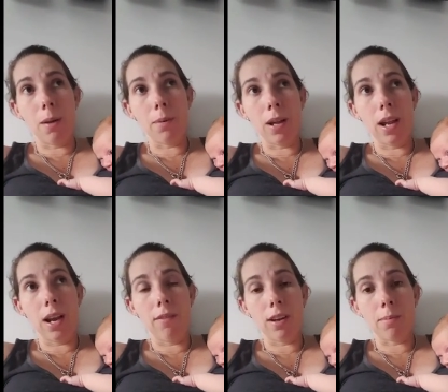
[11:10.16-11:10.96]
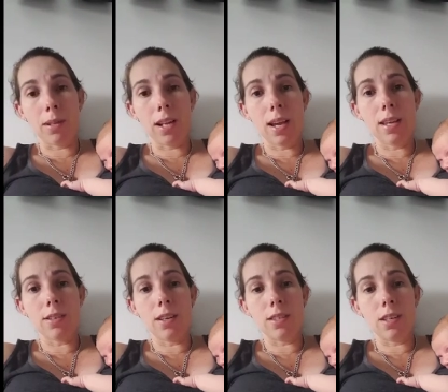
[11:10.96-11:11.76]
and update every couple of days
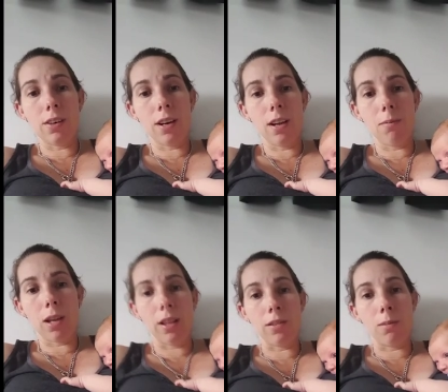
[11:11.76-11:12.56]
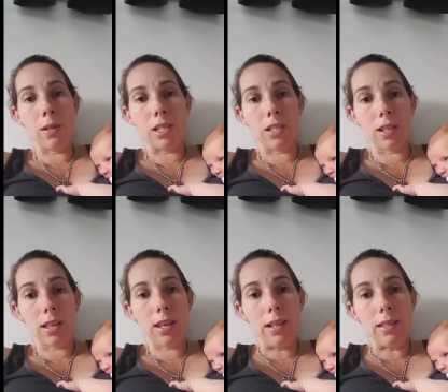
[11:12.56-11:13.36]
on Instagram. I get lots of pictures of the
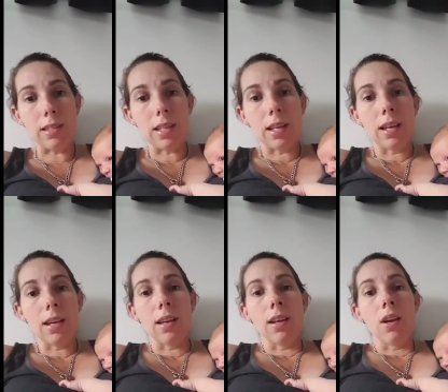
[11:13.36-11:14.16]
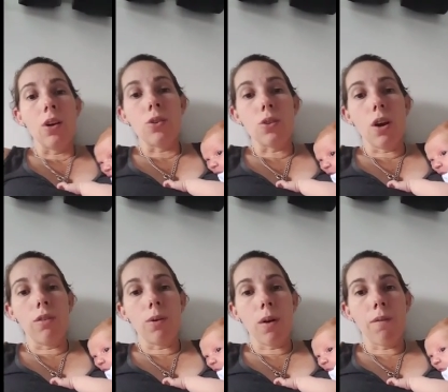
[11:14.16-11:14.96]
kids. So
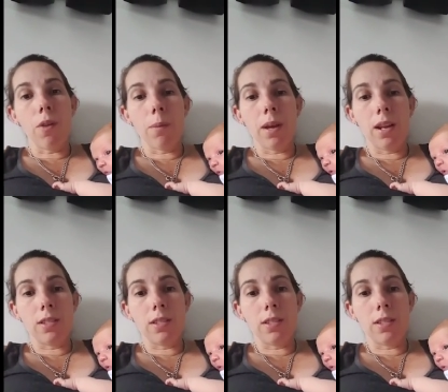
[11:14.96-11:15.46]
if you want to follow me on